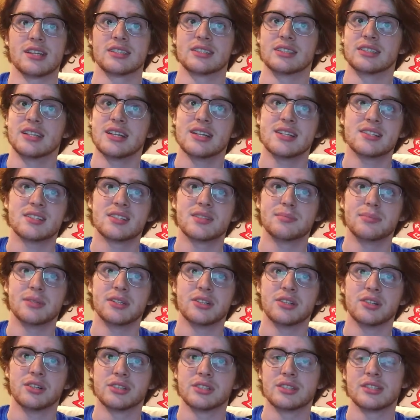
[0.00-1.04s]
as an
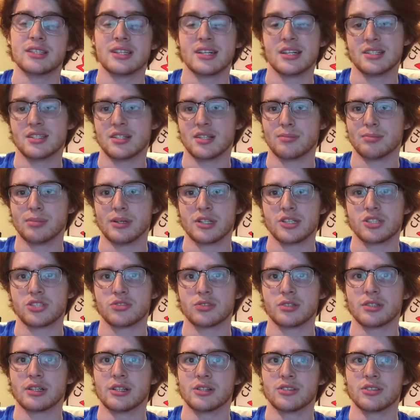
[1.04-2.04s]
easy-to-build and easy-to-play string